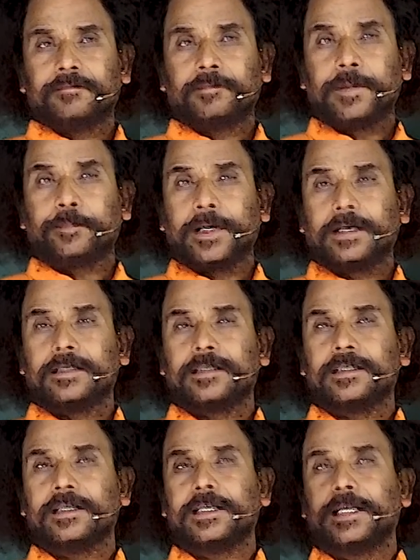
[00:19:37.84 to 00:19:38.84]
By
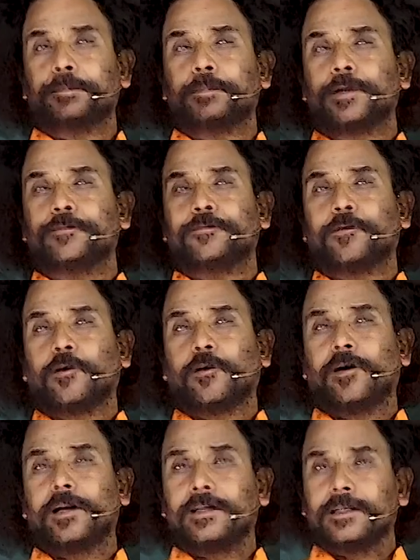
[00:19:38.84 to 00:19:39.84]
practicing deep love for
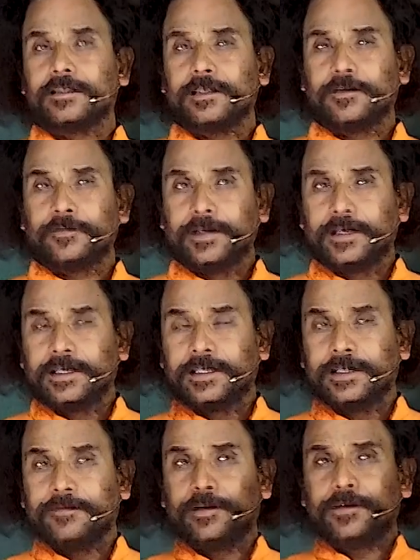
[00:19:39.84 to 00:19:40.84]
all creation, we
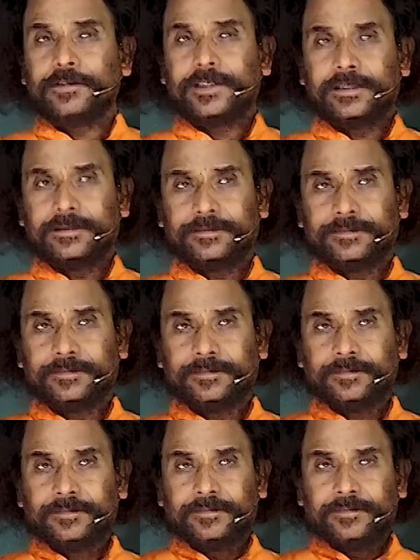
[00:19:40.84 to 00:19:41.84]
get evolution.
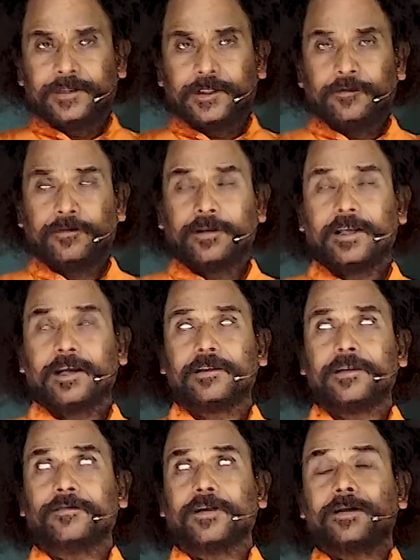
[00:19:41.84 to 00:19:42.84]
When you
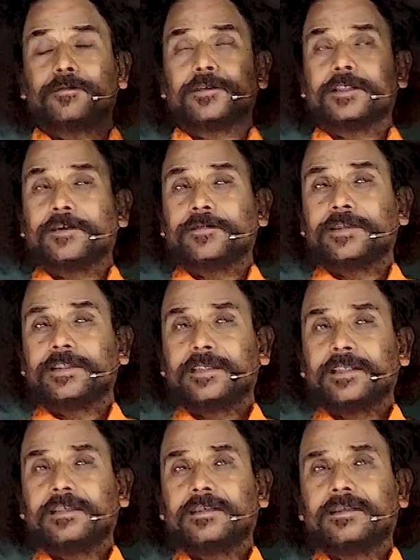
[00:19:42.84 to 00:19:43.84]
are evolved to
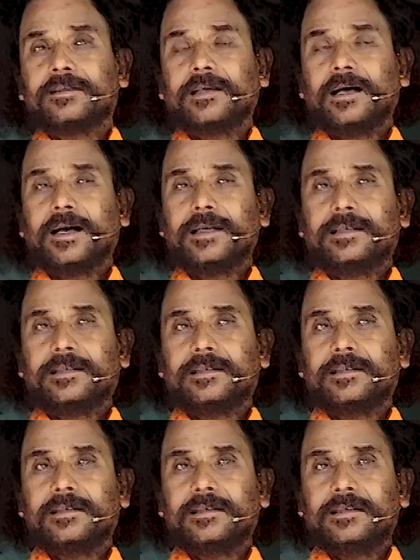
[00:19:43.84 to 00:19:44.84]
sufficient height,
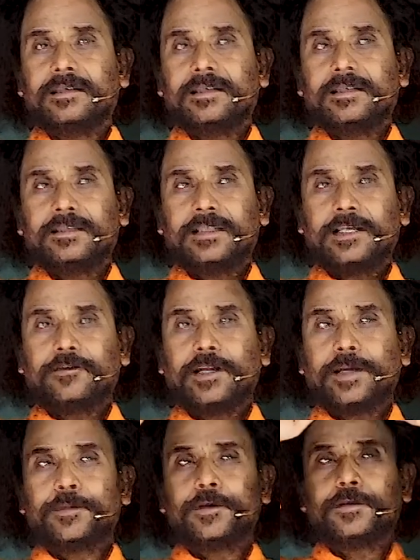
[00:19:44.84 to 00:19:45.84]
that you
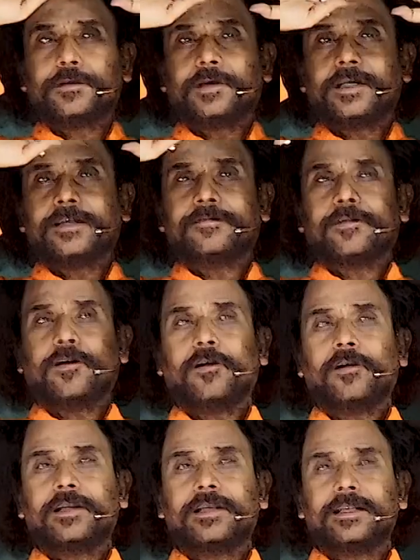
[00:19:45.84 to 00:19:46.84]
are able to love
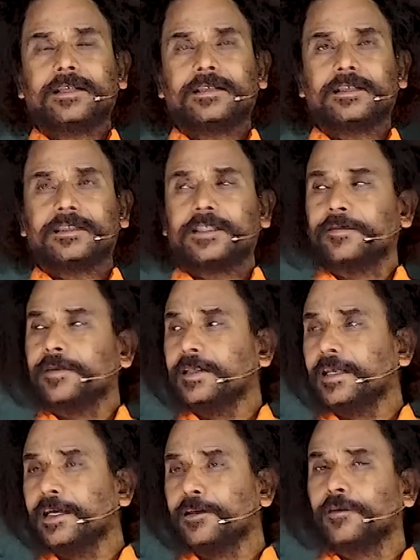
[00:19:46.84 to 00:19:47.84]
all creations,
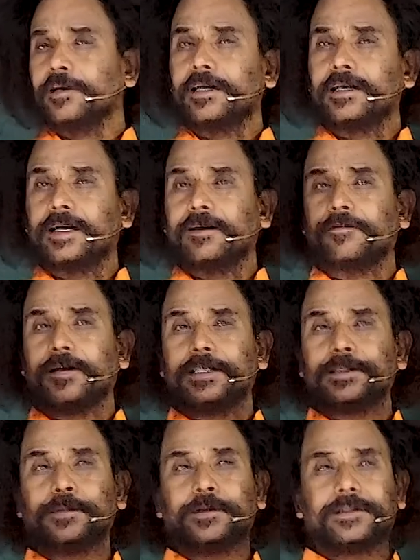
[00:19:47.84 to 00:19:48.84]
even ignorant and
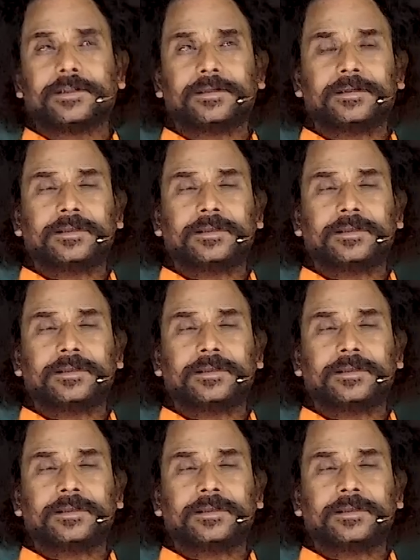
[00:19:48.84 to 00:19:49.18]
wise both.